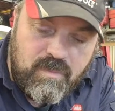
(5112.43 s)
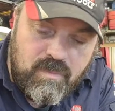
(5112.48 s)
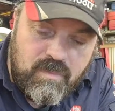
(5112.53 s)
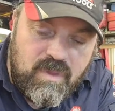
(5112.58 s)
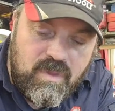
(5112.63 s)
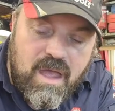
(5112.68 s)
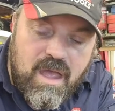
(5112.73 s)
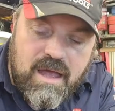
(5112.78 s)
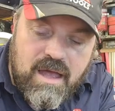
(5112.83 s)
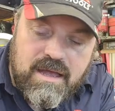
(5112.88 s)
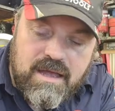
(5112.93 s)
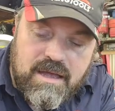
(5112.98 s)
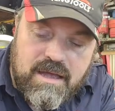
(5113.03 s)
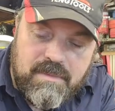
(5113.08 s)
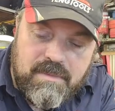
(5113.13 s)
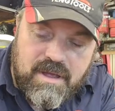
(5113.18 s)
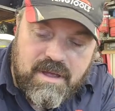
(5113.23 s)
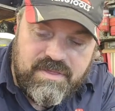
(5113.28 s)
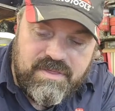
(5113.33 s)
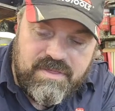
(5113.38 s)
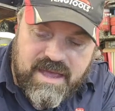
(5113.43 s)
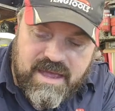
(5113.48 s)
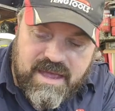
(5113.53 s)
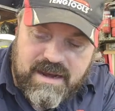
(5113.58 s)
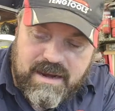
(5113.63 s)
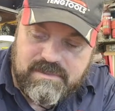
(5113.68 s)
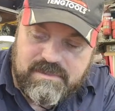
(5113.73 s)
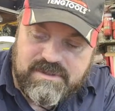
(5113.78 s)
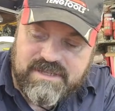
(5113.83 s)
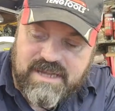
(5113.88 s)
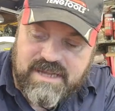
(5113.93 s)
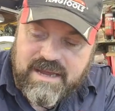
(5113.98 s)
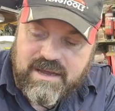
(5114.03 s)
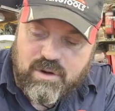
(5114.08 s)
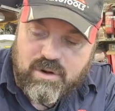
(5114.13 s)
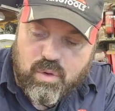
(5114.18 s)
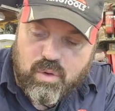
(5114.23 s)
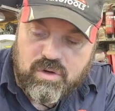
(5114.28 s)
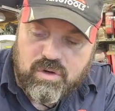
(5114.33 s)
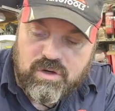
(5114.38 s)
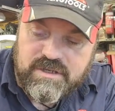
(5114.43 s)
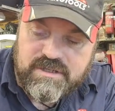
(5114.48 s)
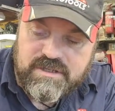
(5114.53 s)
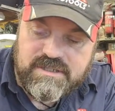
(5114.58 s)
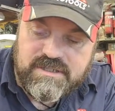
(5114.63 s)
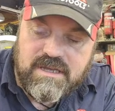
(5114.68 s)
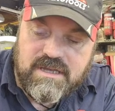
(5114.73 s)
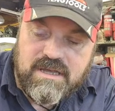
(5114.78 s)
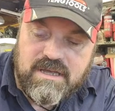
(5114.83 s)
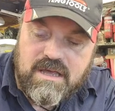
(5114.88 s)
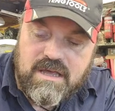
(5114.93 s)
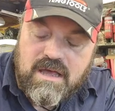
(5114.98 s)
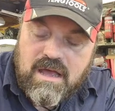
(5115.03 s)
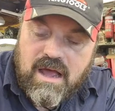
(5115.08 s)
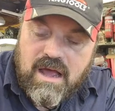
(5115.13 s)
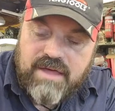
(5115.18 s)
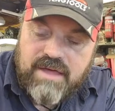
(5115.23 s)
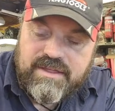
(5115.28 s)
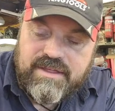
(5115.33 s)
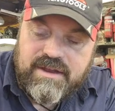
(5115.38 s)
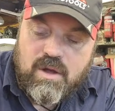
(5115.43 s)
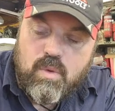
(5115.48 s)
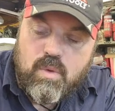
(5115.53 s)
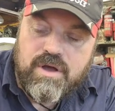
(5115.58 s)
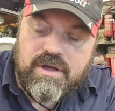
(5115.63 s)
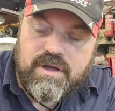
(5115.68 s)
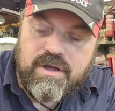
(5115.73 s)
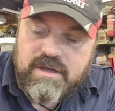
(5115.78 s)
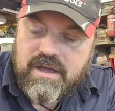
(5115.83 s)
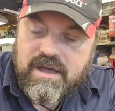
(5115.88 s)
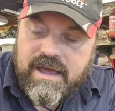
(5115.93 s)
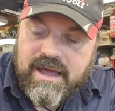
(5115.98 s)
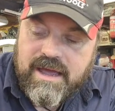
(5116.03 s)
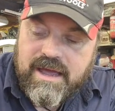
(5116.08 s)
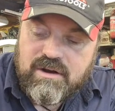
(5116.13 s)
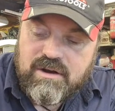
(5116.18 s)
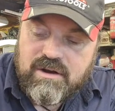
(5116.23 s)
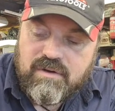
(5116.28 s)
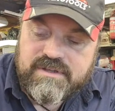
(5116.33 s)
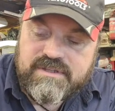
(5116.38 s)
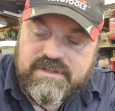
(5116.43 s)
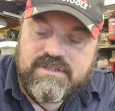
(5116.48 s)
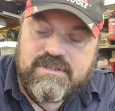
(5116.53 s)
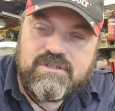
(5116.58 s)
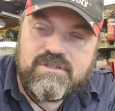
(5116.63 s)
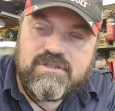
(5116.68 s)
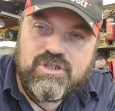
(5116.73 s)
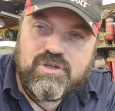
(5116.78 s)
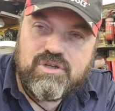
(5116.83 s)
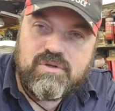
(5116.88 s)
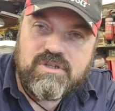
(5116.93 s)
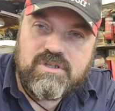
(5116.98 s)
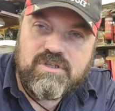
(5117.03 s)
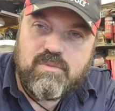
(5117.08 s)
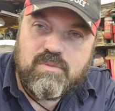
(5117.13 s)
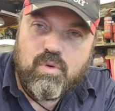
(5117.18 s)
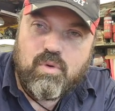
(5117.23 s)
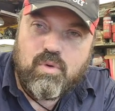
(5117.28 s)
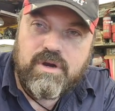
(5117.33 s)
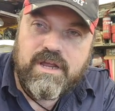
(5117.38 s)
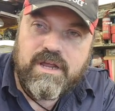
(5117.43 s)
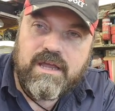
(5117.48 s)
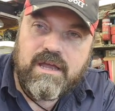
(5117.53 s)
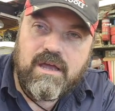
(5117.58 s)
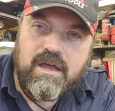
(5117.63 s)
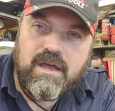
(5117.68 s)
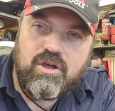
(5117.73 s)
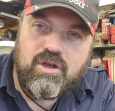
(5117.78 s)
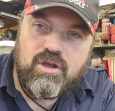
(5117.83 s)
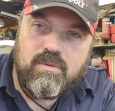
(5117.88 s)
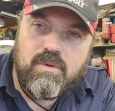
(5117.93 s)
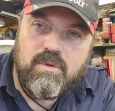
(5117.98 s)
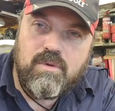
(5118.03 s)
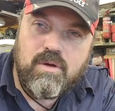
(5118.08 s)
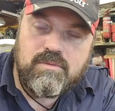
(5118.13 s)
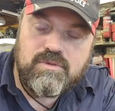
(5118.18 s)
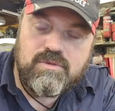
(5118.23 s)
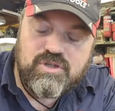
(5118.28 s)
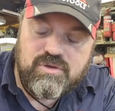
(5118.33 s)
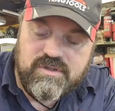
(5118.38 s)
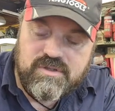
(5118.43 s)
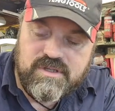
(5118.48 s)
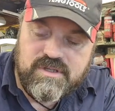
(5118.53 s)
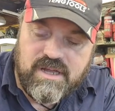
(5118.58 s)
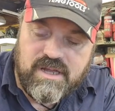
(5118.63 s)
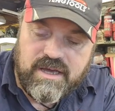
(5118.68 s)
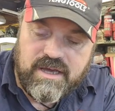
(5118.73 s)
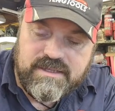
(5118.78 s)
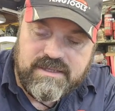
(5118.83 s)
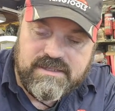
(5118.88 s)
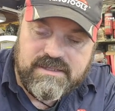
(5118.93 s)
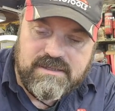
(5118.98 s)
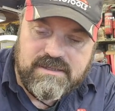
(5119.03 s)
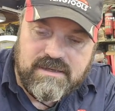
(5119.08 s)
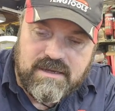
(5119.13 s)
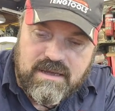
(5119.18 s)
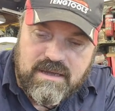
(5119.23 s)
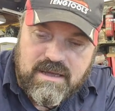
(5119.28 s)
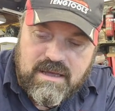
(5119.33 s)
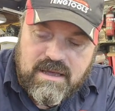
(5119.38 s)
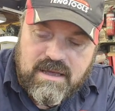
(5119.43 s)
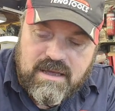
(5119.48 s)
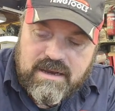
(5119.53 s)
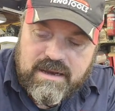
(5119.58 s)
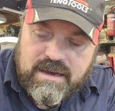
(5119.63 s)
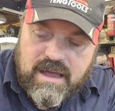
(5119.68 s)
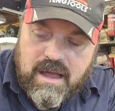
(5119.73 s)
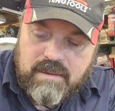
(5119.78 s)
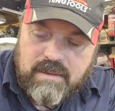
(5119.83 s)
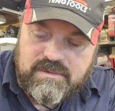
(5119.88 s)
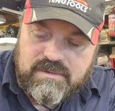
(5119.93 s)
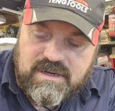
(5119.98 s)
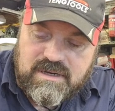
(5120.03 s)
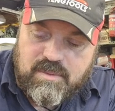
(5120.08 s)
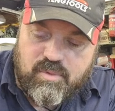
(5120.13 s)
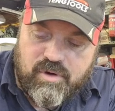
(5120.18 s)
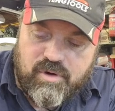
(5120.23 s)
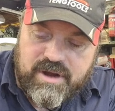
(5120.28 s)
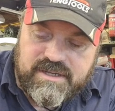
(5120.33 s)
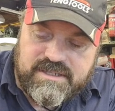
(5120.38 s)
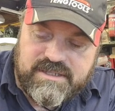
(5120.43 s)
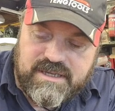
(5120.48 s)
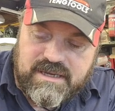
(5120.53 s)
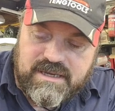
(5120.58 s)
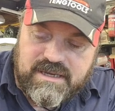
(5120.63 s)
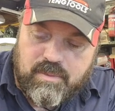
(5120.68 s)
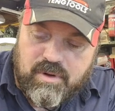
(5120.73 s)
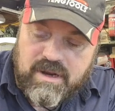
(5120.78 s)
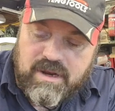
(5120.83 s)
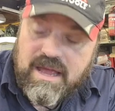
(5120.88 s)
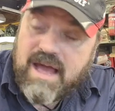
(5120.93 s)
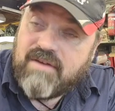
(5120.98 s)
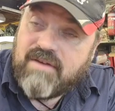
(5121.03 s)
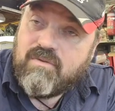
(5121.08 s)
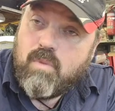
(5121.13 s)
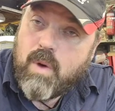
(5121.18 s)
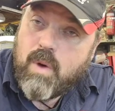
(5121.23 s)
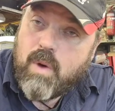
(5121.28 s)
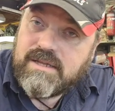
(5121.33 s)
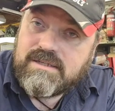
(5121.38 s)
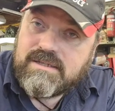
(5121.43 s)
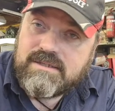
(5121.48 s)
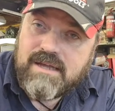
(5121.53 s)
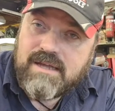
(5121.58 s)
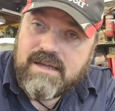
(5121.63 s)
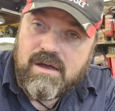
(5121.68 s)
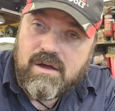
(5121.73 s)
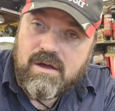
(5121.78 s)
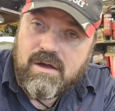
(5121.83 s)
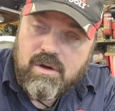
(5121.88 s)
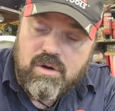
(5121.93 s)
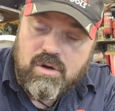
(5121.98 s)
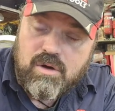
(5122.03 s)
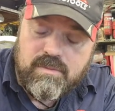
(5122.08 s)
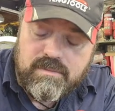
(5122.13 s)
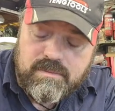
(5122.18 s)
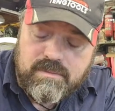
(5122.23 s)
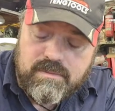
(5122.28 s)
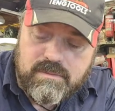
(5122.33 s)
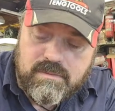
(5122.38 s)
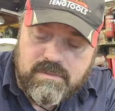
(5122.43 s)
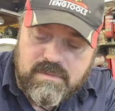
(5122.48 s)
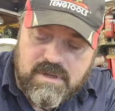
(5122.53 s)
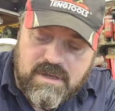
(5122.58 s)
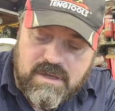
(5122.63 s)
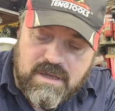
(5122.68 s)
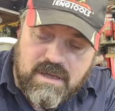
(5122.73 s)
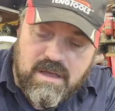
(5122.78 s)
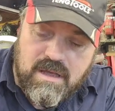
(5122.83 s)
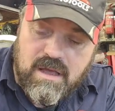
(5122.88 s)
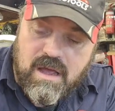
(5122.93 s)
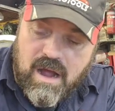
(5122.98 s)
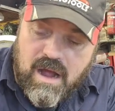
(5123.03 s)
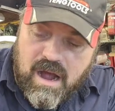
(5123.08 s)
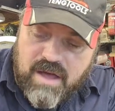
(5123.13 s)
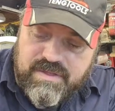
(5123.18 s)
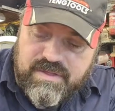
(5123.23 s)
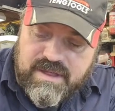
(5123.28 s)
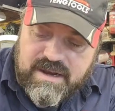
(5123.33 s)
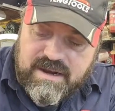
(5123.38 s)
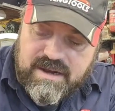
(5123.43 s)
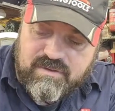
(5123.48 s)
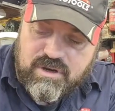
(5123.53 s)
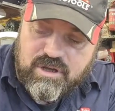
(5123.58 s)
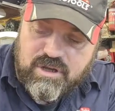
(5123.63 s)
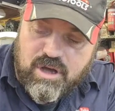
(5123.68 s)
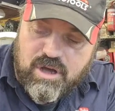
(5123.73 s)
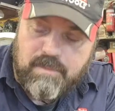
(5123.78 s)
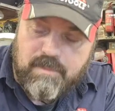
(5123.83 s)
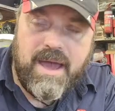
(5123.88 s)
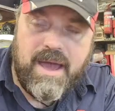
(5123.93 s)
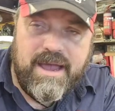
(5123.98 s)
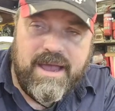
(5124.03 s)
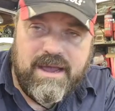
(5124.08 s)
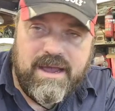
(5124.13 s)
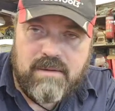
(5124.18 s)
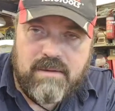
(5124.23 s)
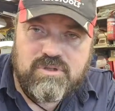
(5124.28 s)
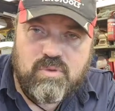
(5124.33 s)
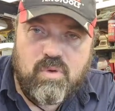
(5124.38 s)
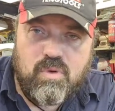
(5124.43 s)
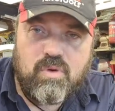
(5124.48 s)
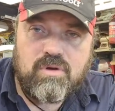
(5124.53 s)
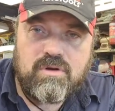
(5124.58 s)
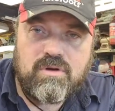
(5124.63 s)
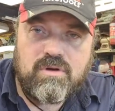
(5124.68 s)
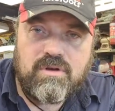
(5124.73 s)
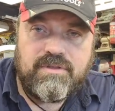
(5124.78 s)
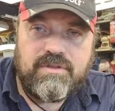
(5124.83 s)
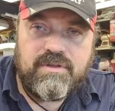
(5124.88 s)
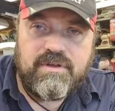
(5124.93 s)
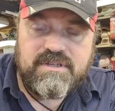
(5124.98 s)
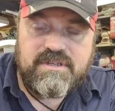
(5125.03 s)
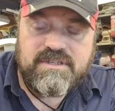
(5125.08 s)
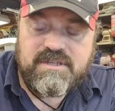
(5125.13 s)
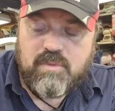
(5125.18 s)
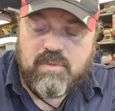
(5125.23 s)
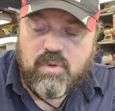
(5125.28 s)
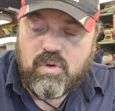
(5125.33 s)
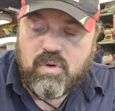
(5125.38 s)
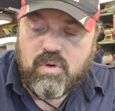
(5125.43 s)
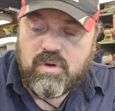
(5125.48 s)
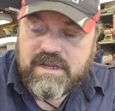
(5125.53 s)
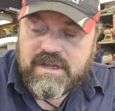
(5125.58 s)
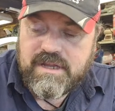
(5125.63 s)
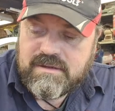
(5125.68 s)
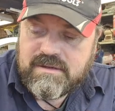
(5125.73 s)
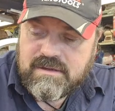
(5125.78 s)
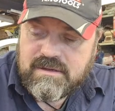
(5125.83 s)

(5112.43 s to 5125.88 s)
And then I'm staying in Auckland, and then I'll work at head office Tuesday morning and come home Tuesday night. Now I'm deliberating. I probably have Wednesday at home, and then I've got to go back up to Auckland Thursday morning.